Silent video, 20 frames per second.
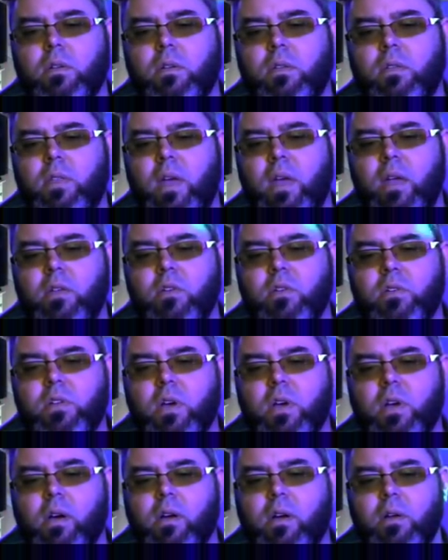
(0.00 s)
then you're
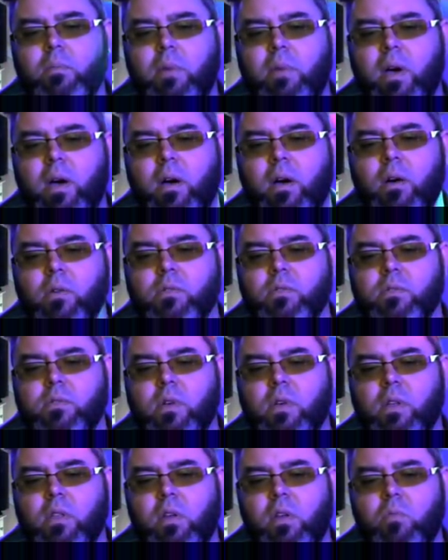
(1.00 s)
talking about
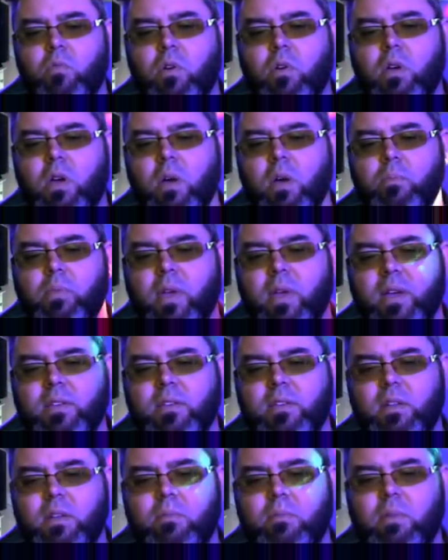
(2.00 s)
a little more
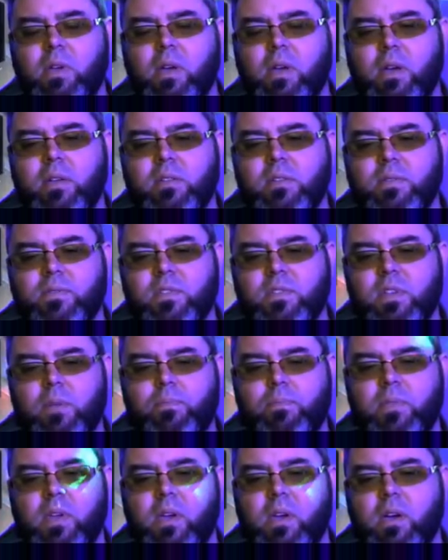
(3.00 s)
complexity, because if
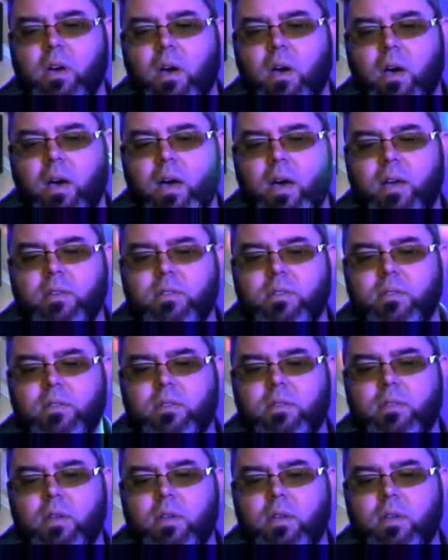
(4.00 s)
something costs